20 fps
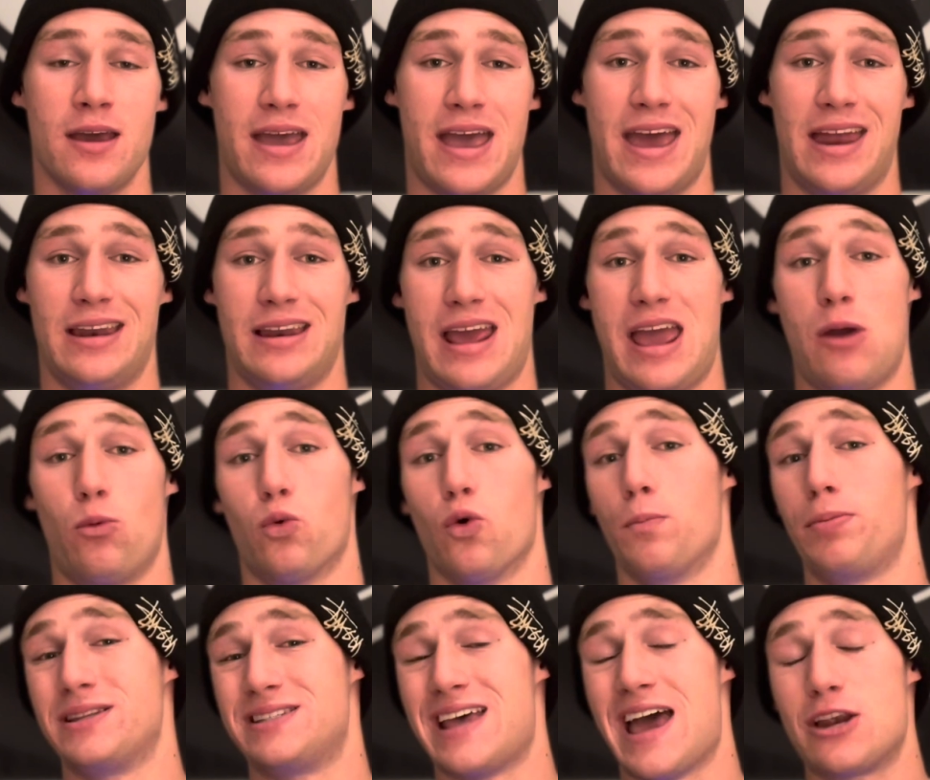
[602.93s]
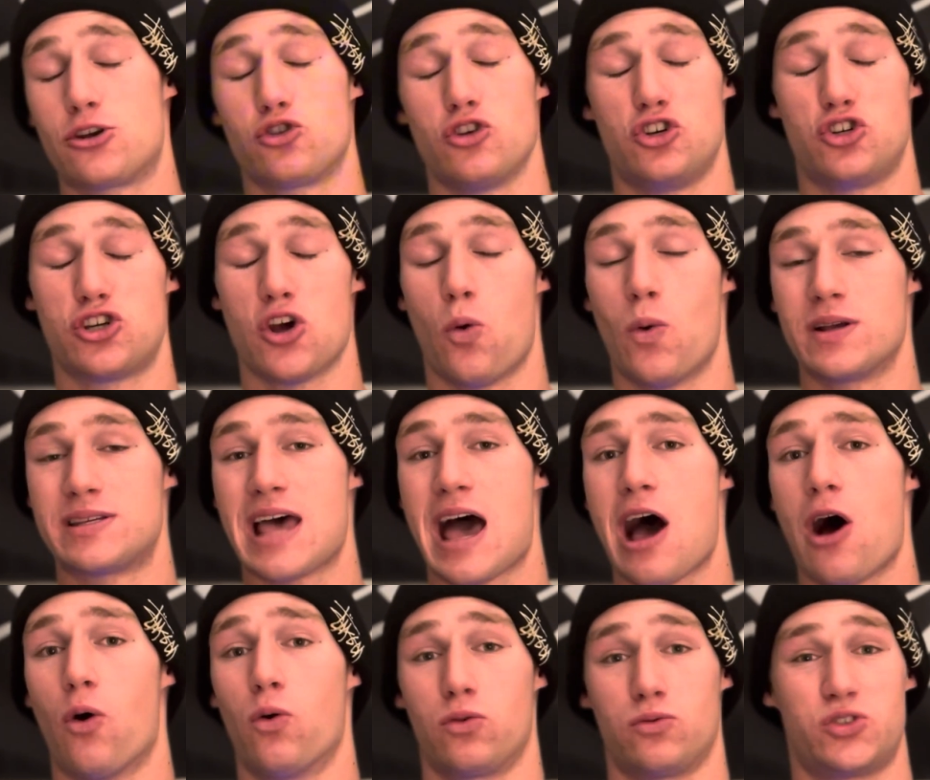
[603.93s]
and it will potentially show us
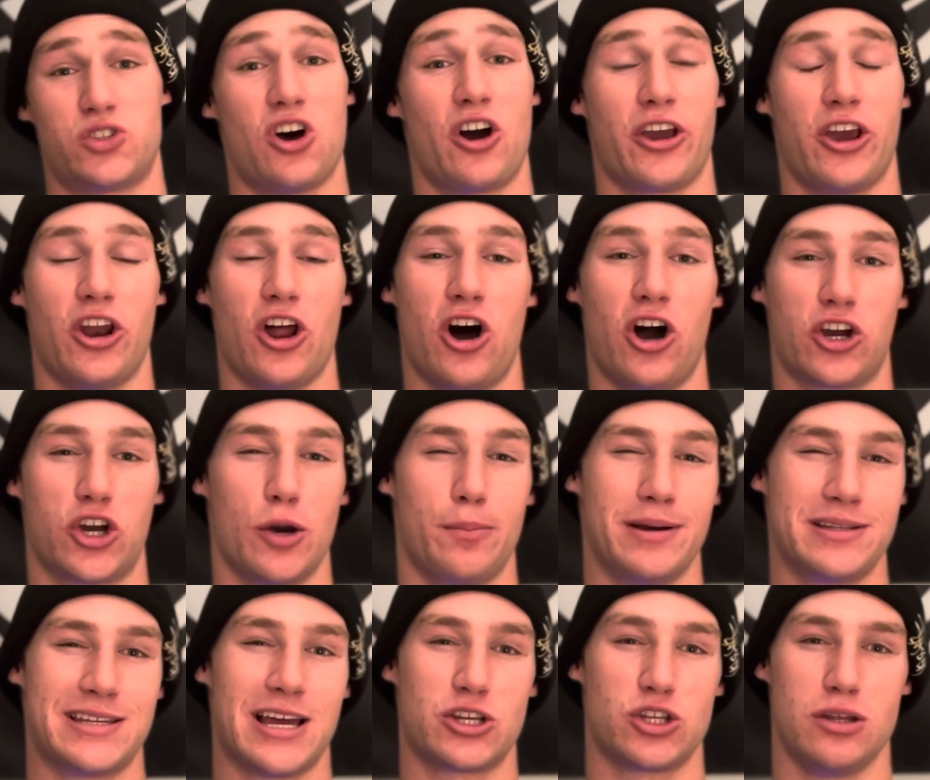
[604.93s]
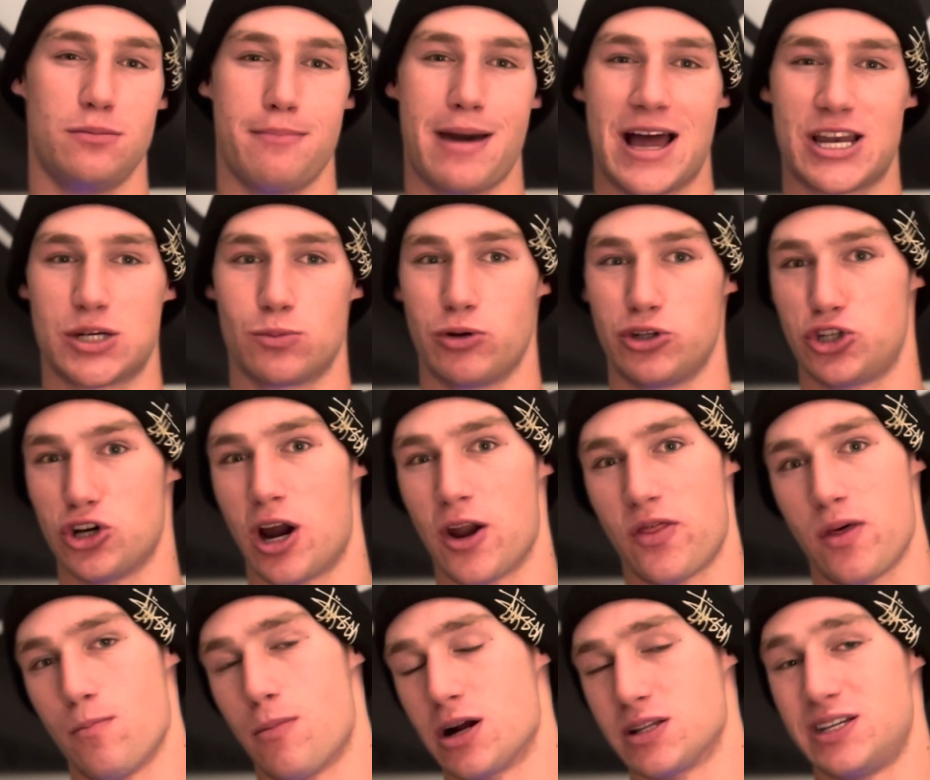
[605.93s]
how Song Yadong could potentially match up with
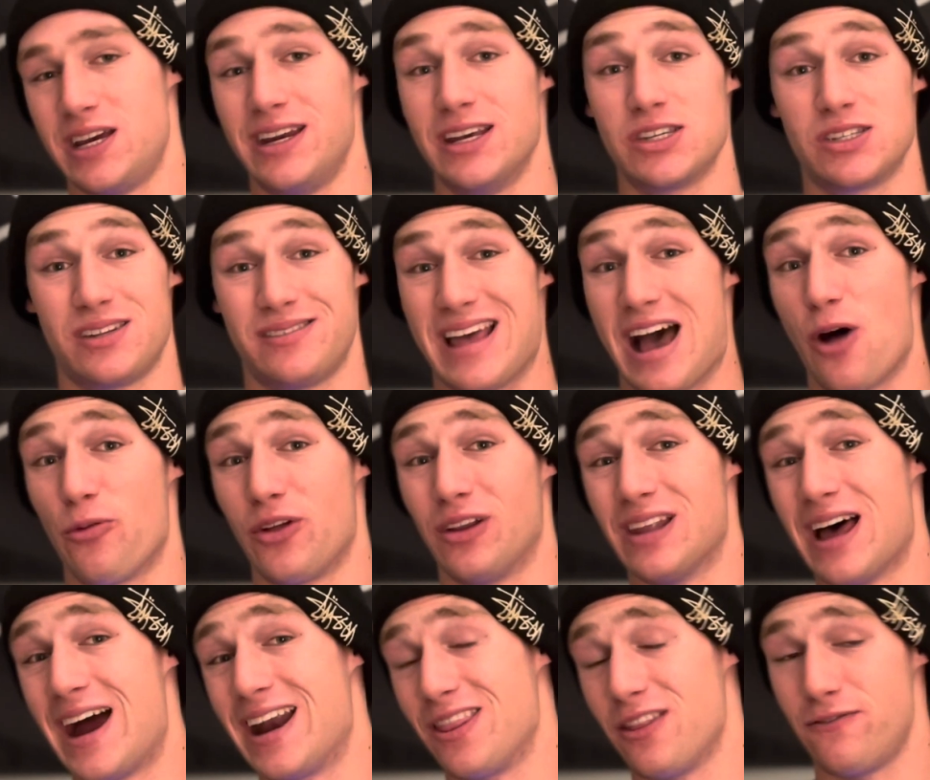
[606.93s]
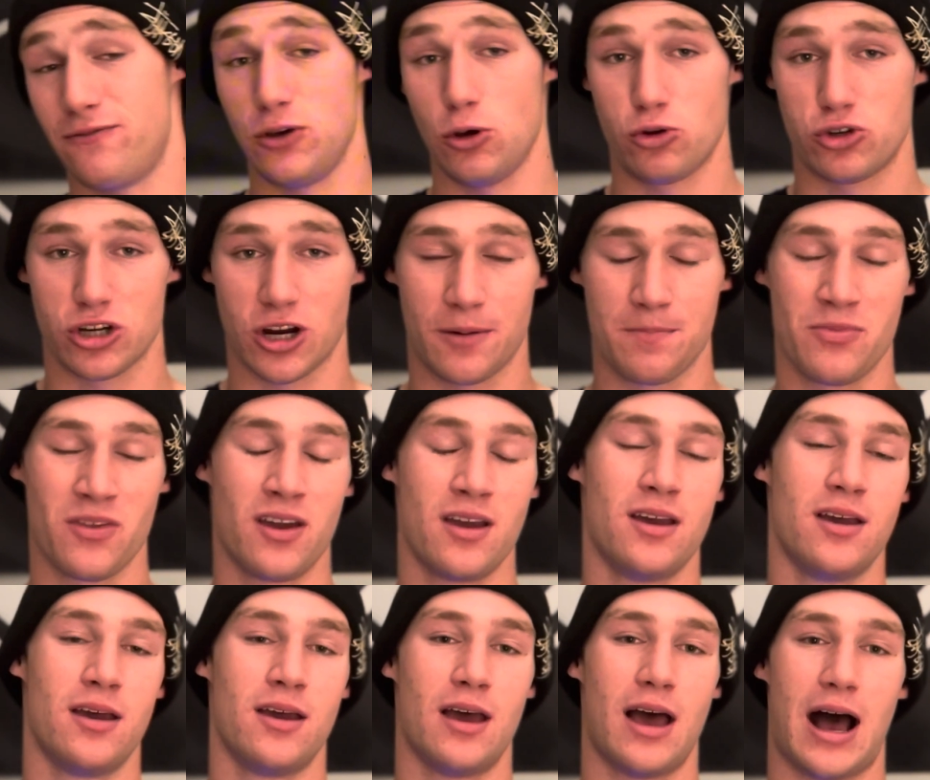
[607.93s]
Jonathan Martinez down the line in the future.
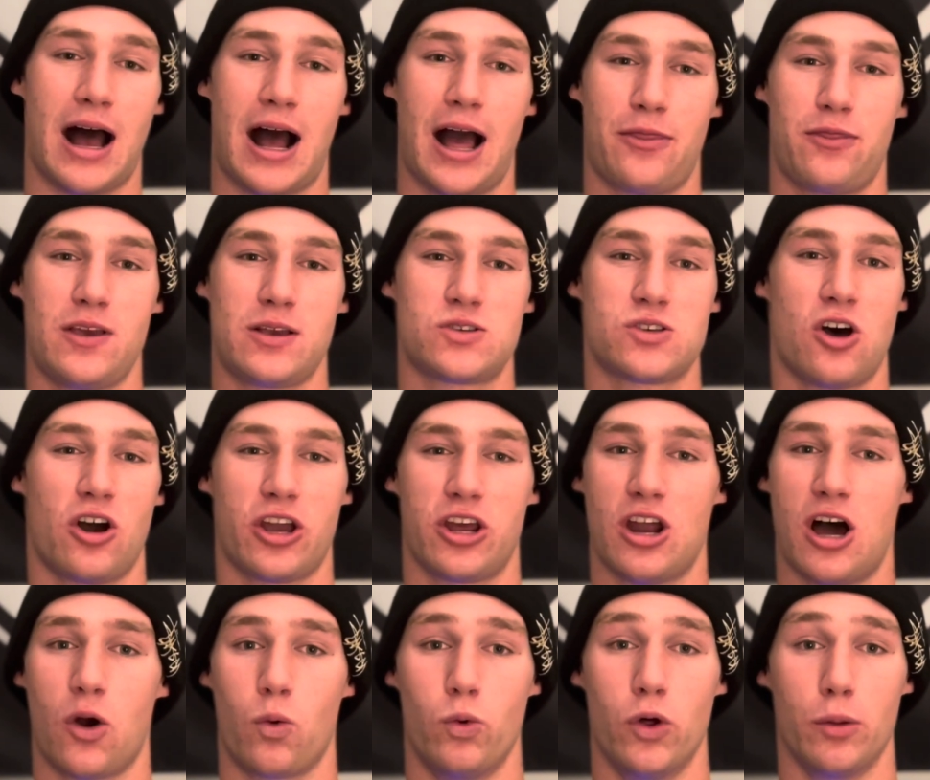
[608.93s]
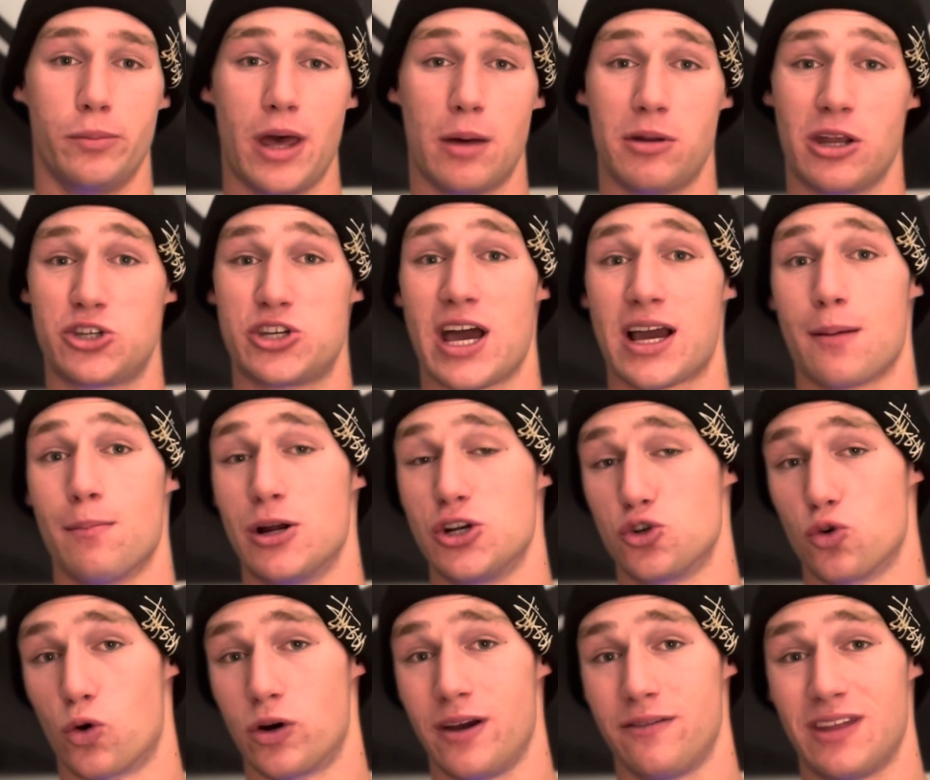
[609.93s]
I think Song Yadong will be able to check a
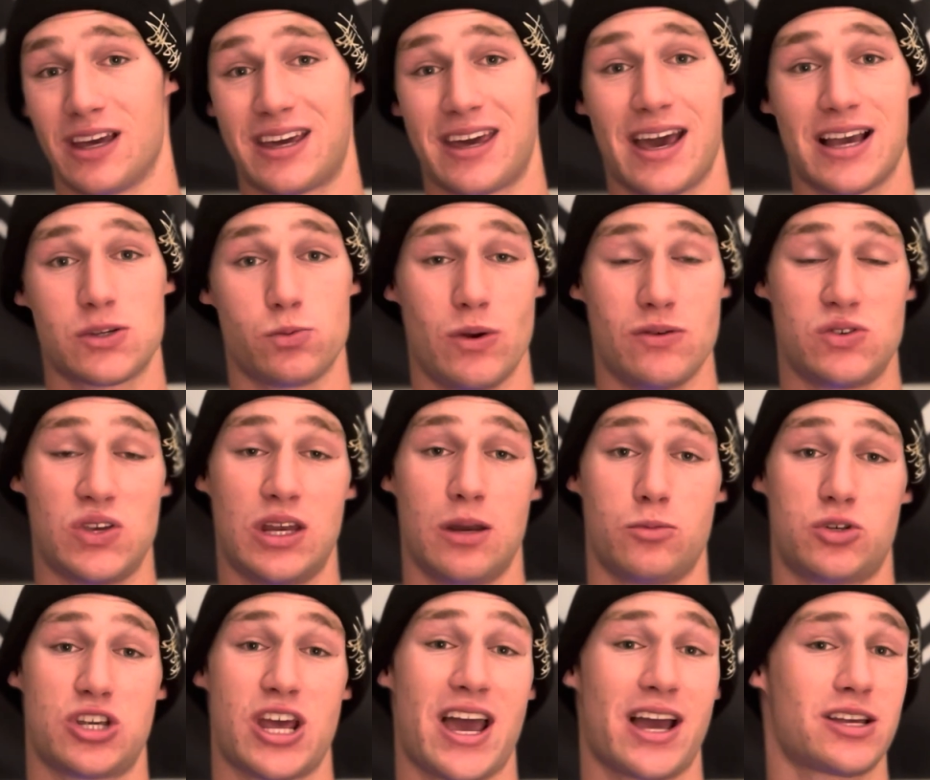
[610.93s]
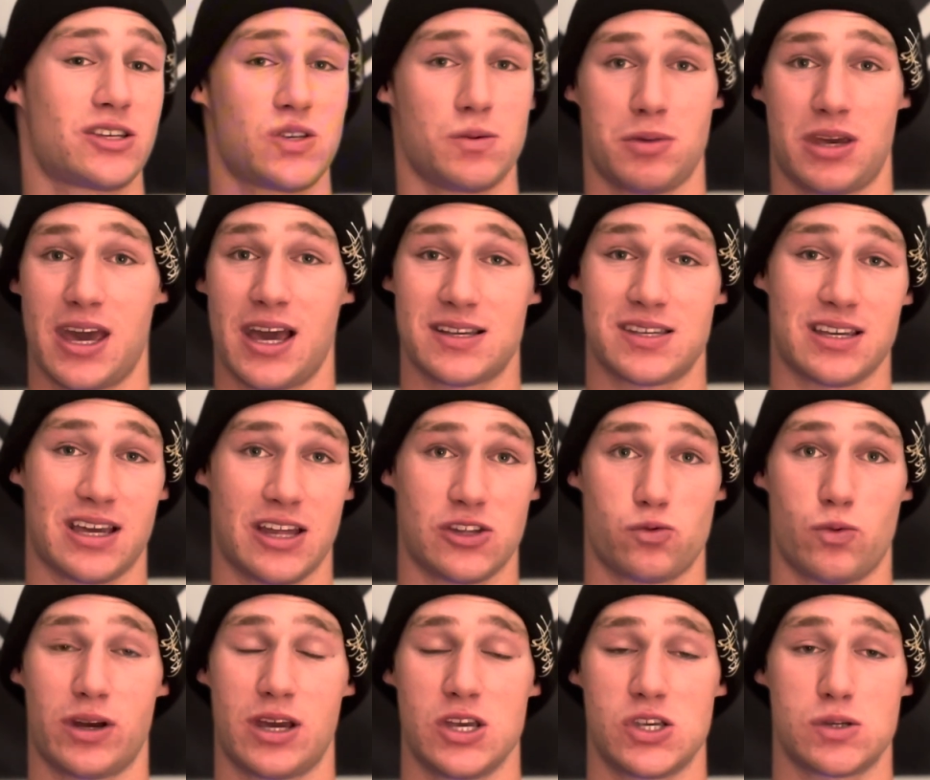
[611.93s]
majority of the kicks. We've seen him check some kicks against
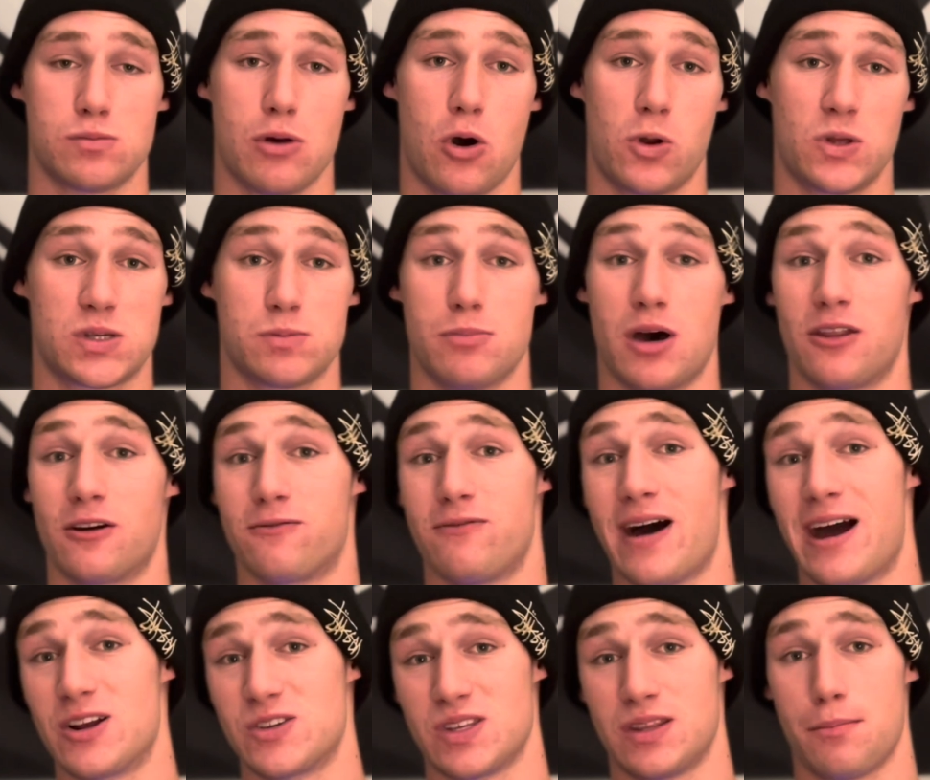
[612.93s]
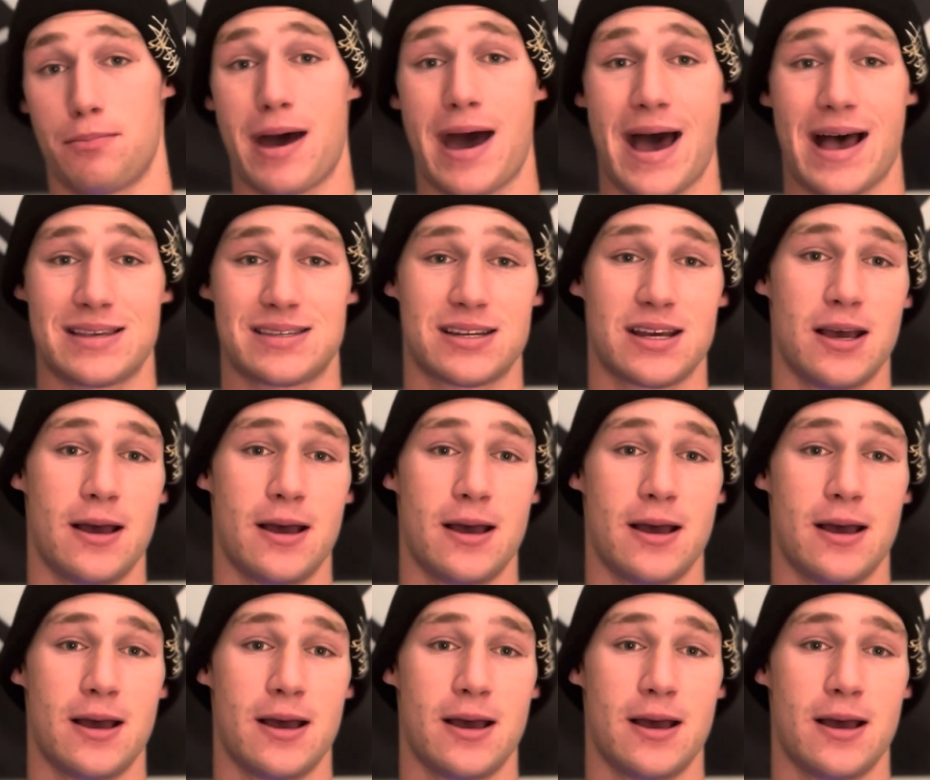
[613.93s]
Ricky Simón and some other fighters in the past.